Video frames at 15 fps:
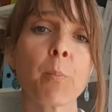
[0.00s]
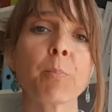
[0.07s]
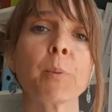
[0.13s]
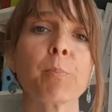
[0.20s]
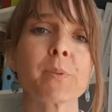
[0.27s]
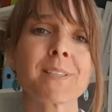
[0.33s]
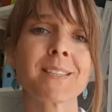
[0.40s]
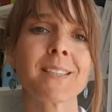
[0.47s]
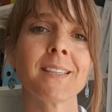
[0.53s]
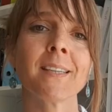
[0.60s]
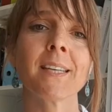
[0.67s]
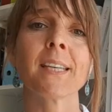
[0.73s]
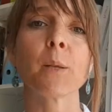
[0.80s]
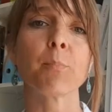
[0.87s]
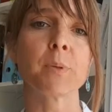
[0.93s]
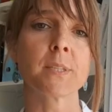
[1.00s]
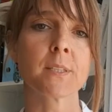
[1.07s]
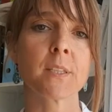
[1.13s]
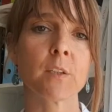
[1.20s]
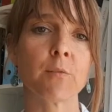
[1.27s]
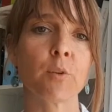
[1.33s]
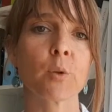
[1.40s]
people see it, and they
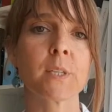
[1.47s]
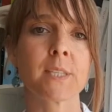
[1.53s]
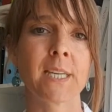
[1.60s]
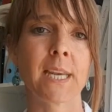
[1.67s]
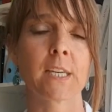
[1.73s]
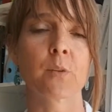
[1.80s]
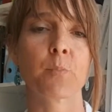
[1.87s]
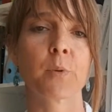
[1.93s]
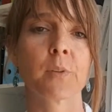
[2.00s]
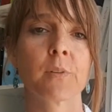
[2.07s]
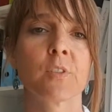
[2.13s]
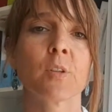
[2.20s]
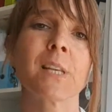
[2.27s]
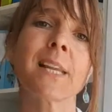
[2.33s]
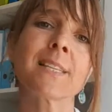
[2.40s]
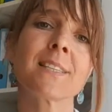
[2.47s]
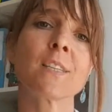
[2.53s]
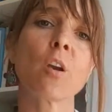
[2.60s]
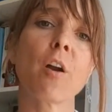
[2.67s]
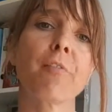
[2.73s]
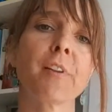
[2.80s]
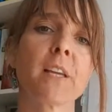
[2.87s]
perceive you as the expert. So that's the
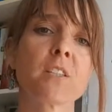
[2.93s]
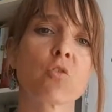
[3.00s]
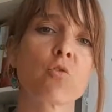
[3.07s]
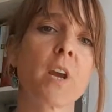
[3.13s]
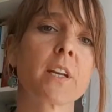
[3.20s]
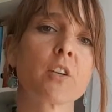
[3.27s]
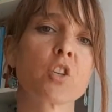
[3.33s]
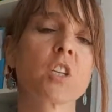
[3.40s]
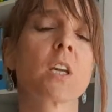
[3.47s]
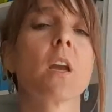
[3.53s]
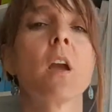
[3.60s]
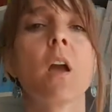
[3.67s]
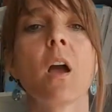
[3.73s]
offline strategy.